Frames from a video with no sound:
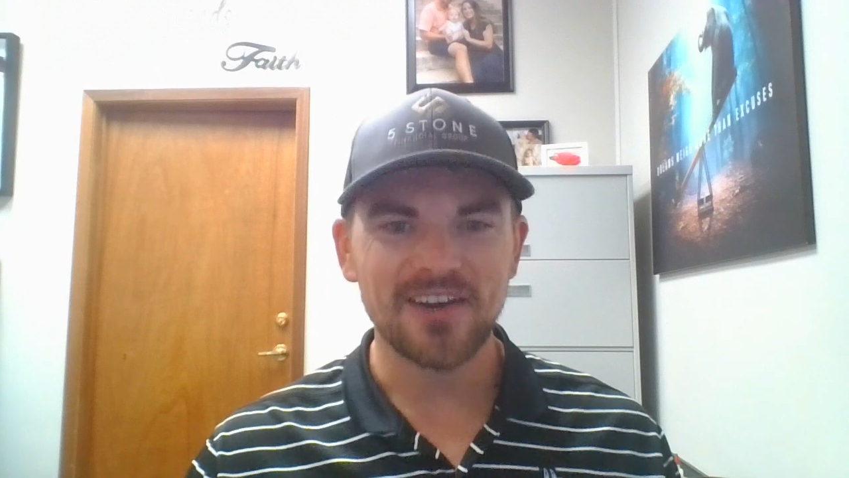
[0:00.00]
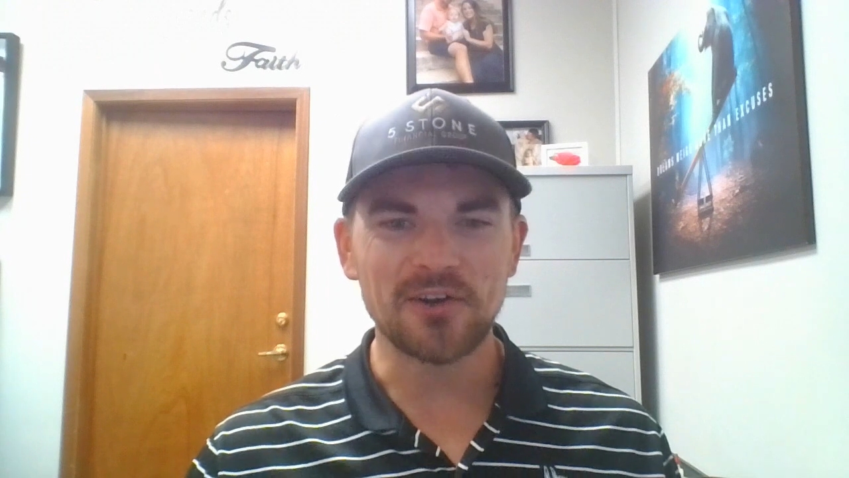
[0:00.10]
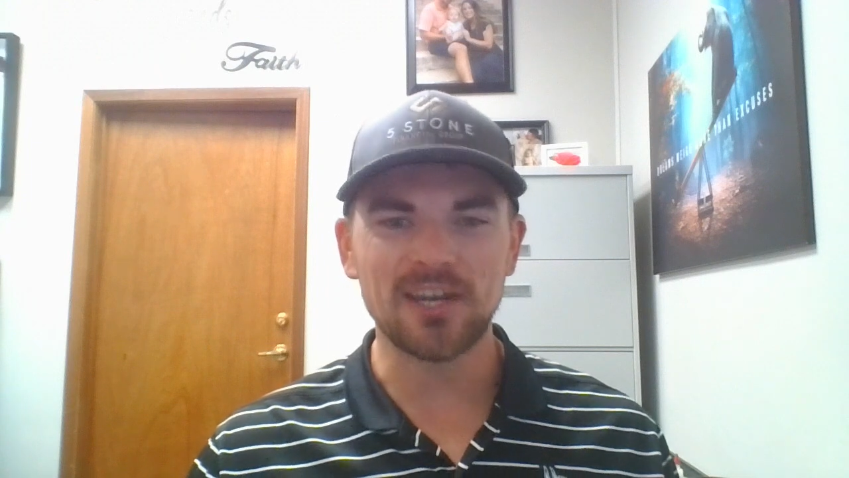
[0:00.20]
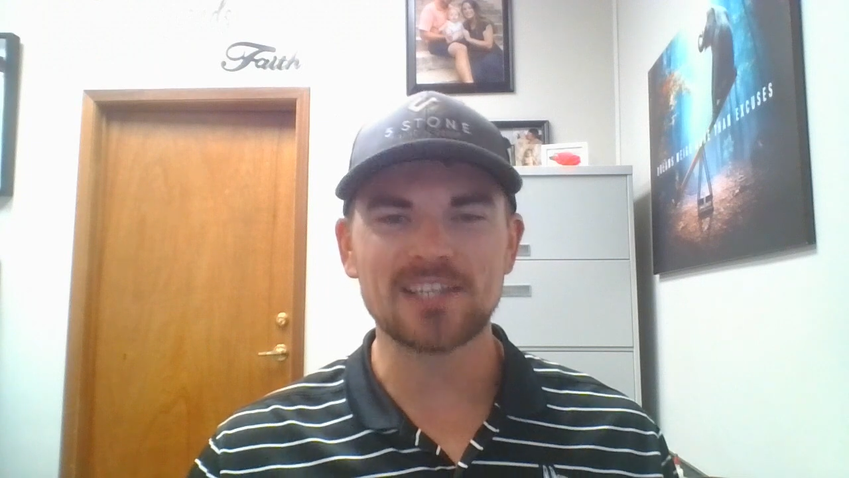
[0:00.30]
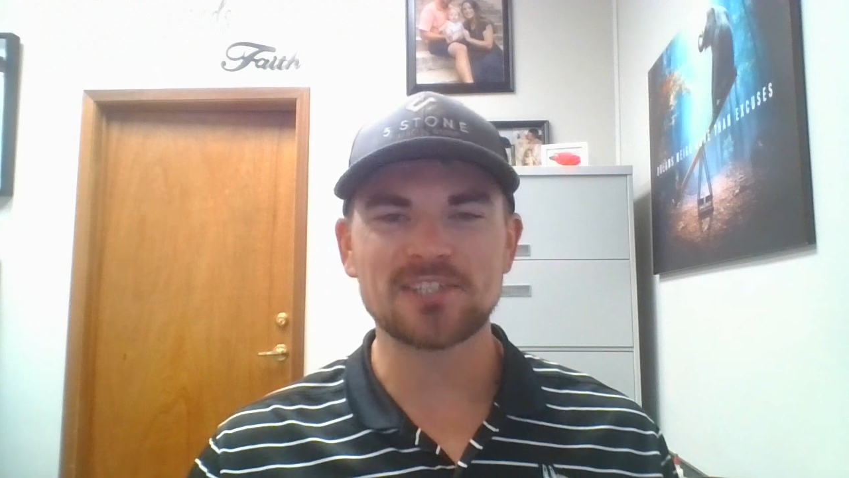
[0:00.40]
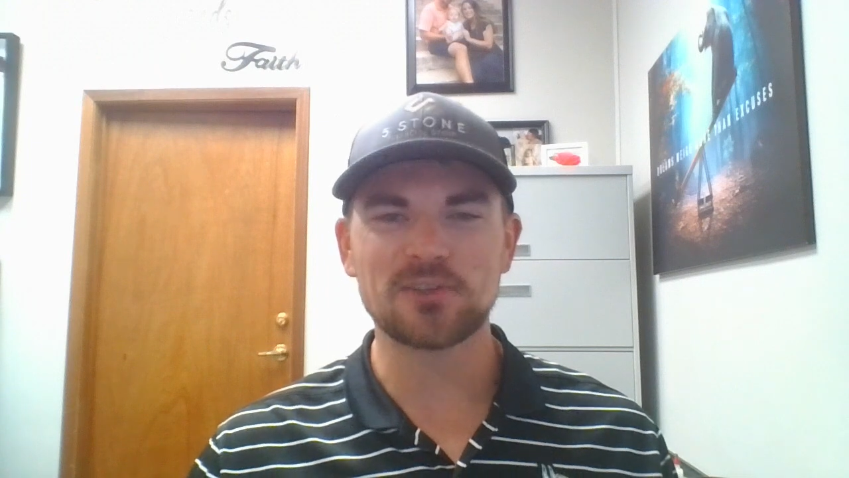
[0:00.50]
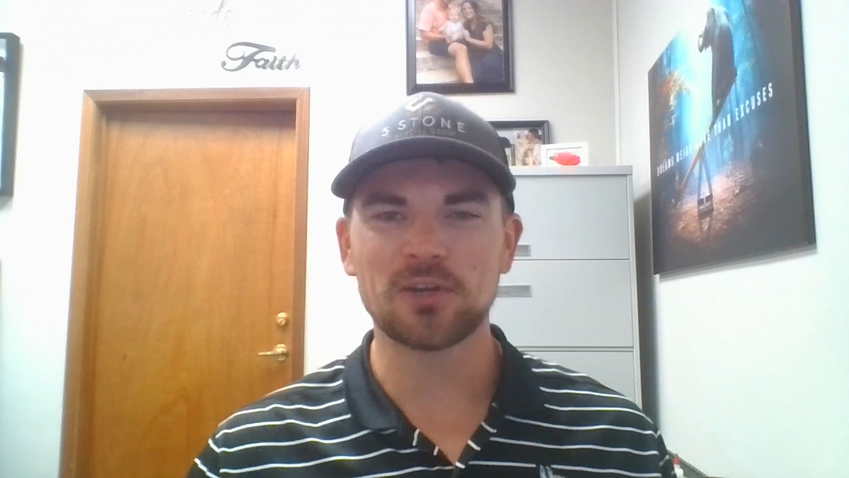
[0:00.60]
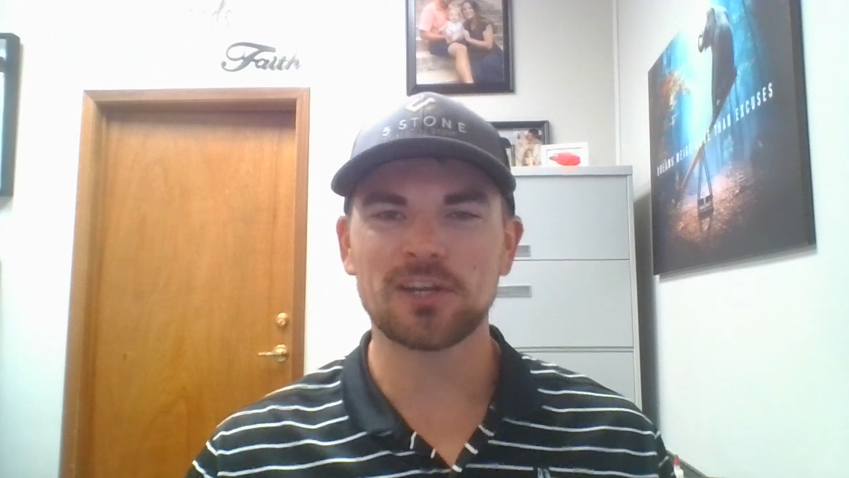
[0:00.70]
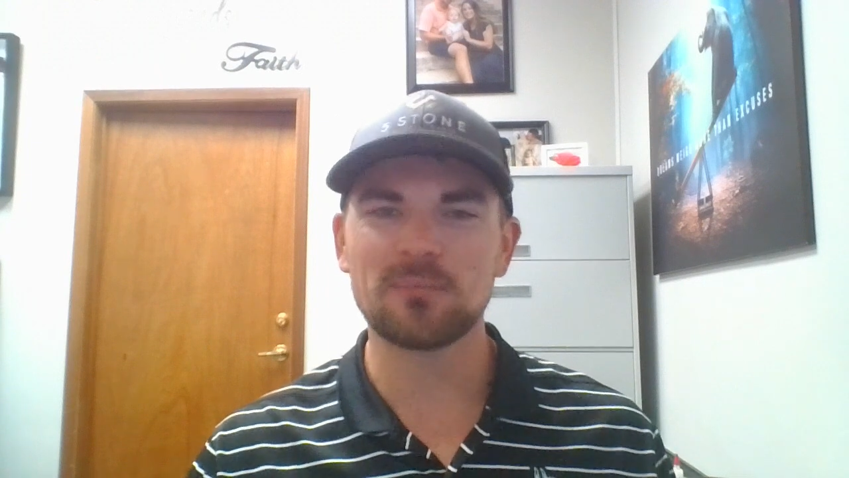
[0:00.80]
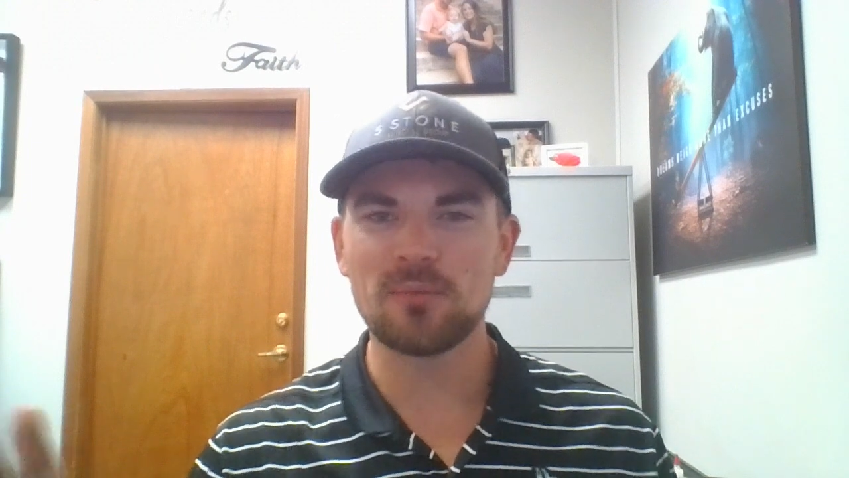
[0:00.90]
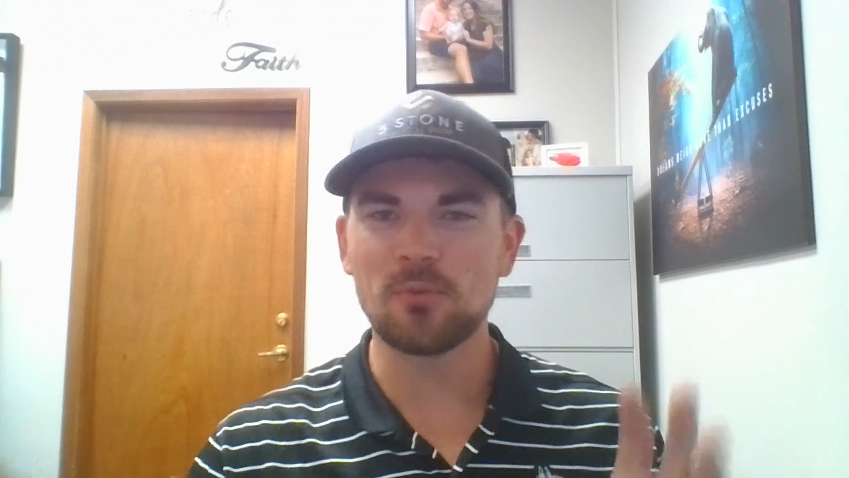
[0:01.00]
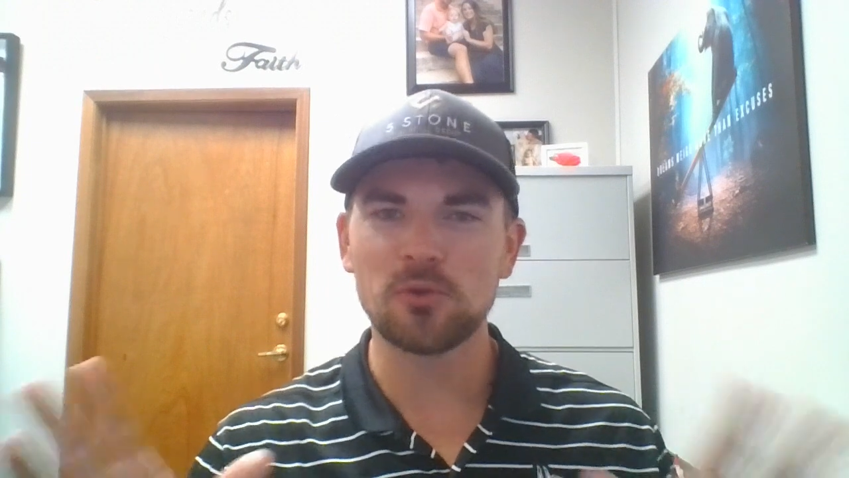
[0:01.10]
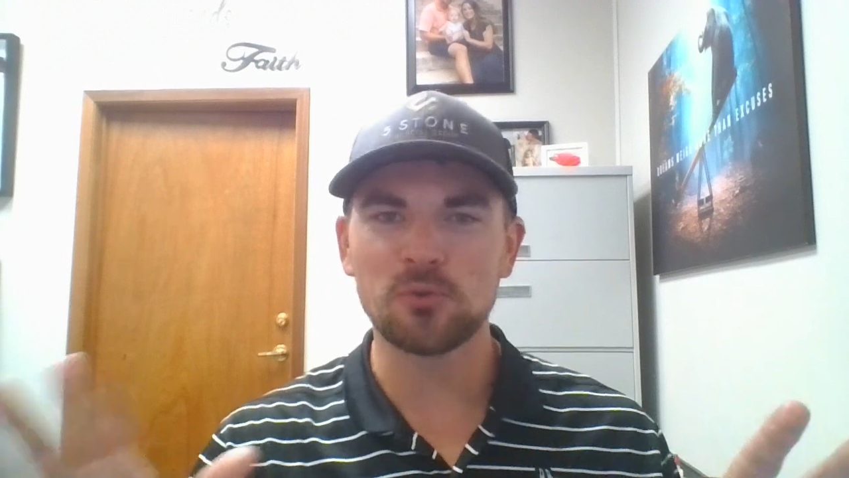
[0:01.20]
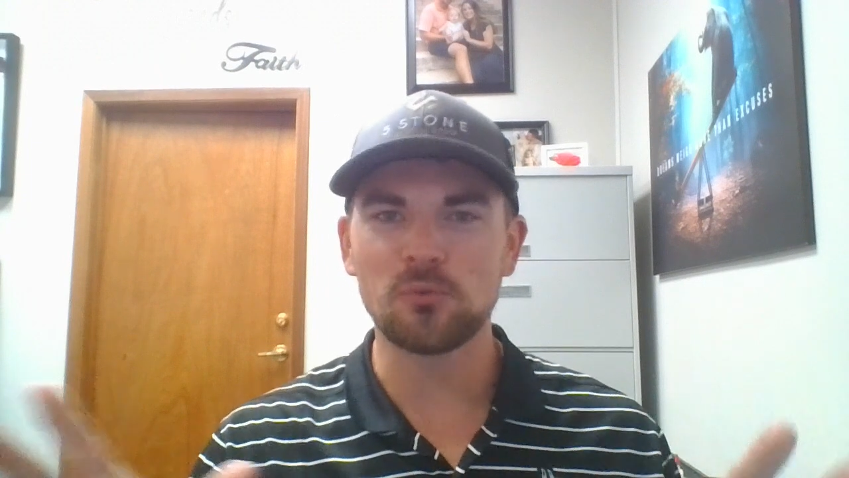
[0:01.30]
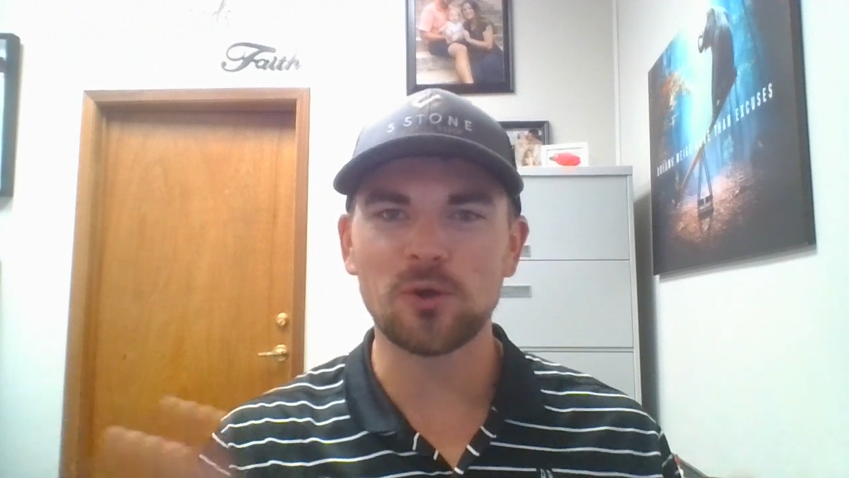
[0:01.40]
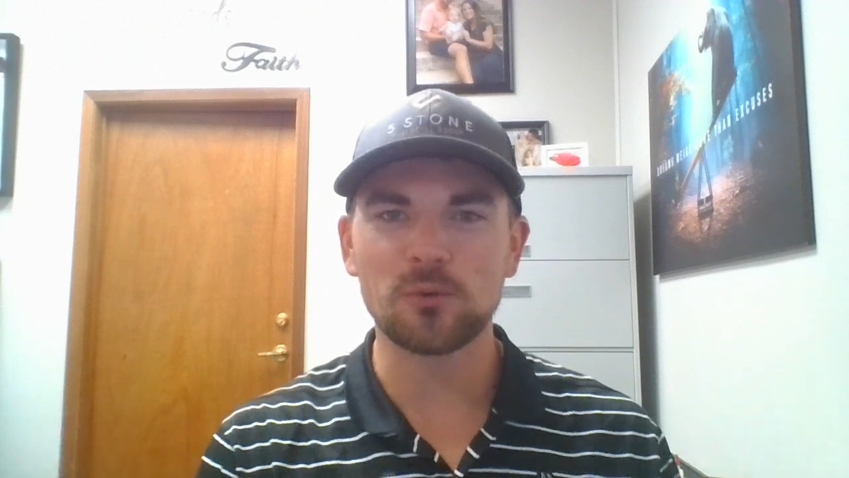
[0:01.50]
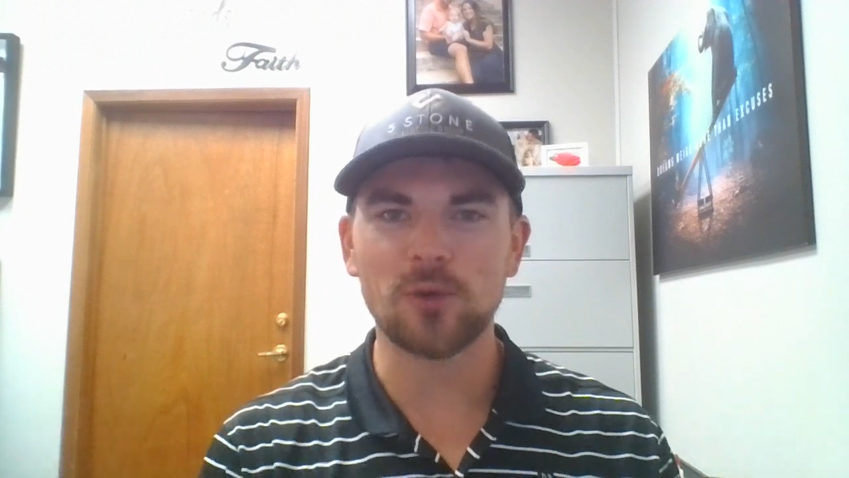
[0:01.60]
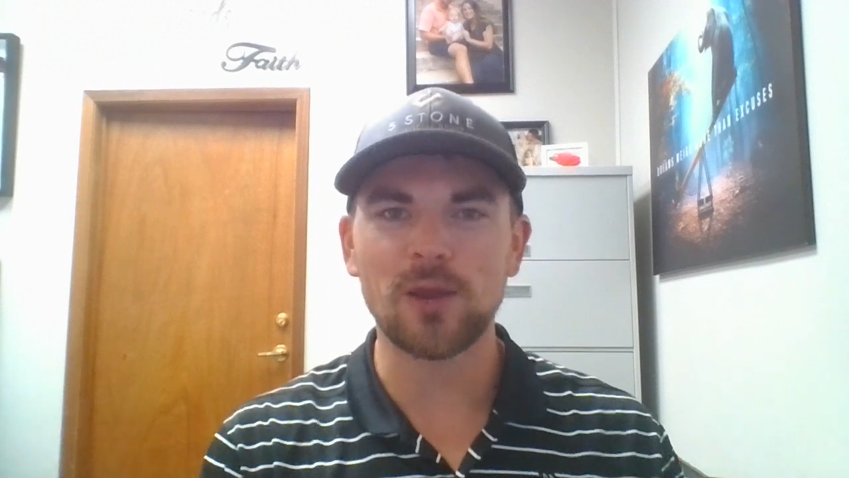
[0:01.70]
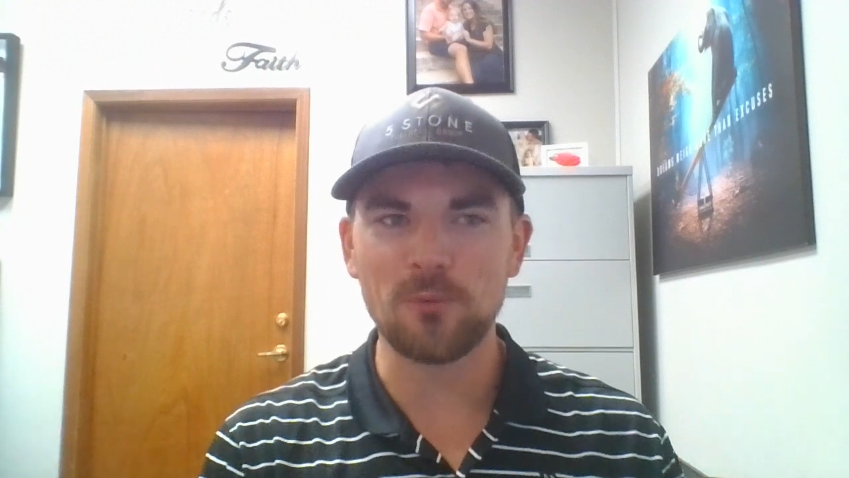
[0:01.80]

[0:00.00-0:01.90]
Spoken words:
Okay, so there can be more than one right